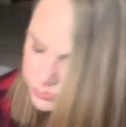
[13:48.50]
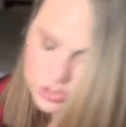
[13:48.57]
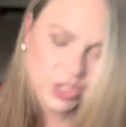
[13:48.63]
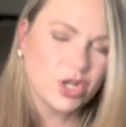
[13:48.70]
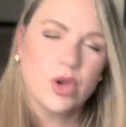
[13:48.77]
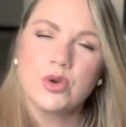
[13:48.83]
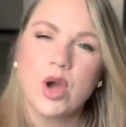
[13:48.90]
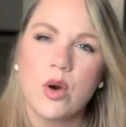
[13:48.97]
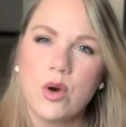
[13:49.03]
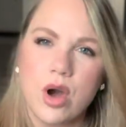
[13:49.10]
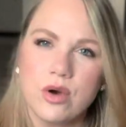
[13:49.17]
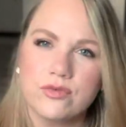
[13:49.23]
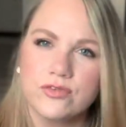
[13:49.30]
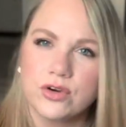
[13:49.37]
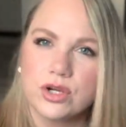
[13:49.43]
you know, go
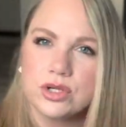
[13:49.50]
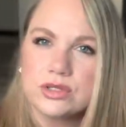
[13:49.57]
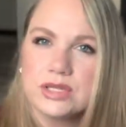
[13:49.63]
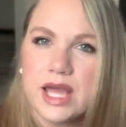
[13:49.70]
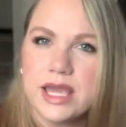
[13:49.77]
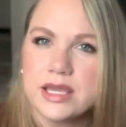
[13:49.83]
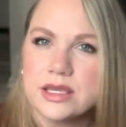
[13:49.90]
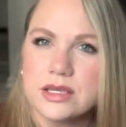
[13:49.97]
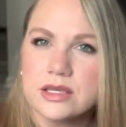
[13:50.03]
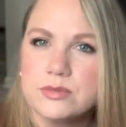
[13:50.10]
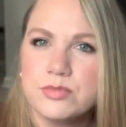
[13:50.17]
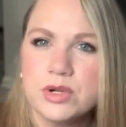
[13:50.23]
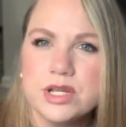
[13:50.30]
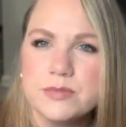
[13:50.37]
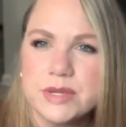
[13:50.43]
over. Like
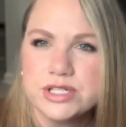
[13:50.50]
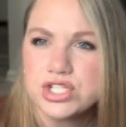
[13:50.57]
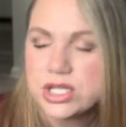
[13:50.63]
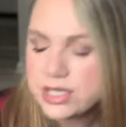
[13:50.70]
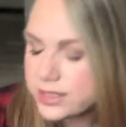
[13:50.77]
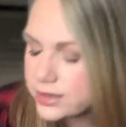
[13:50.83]
pretty much any